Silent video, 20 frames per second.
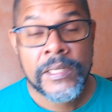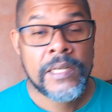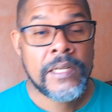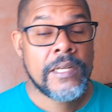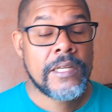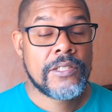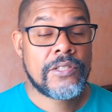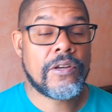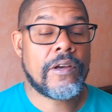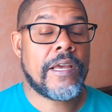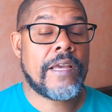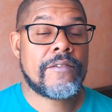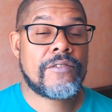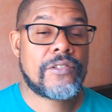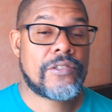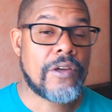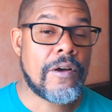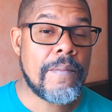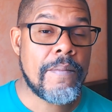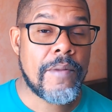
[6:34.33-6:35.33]
So if
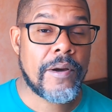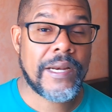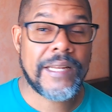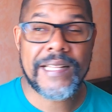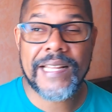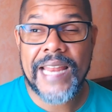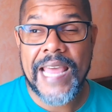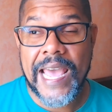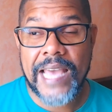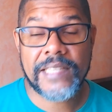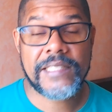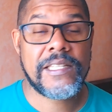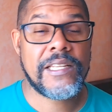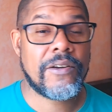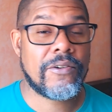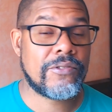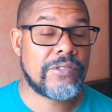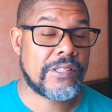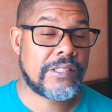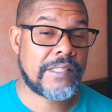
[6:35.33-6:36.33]
somebody that actually
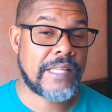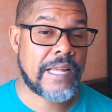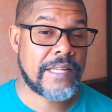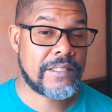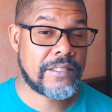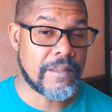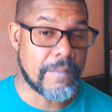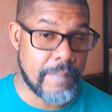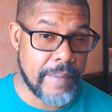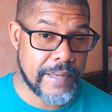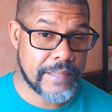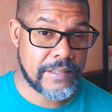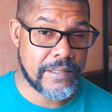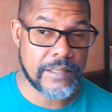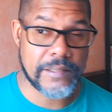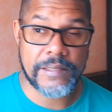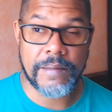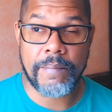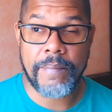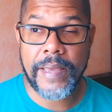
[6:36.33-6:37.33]
understands the
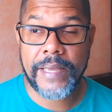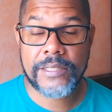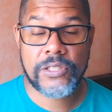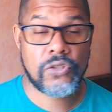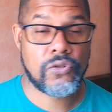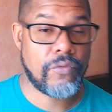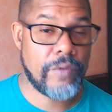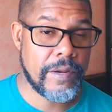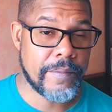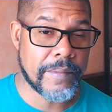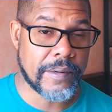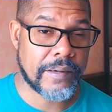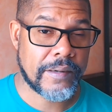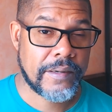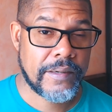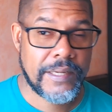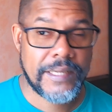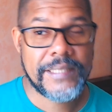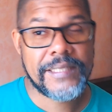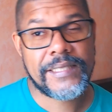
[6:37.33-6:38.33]
business, a big streamer,
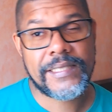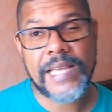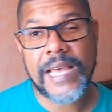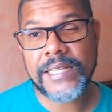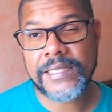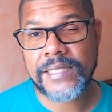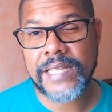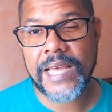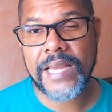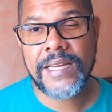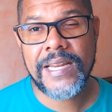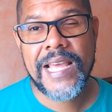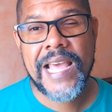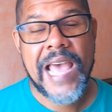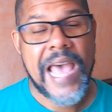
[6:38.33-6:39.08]
says that,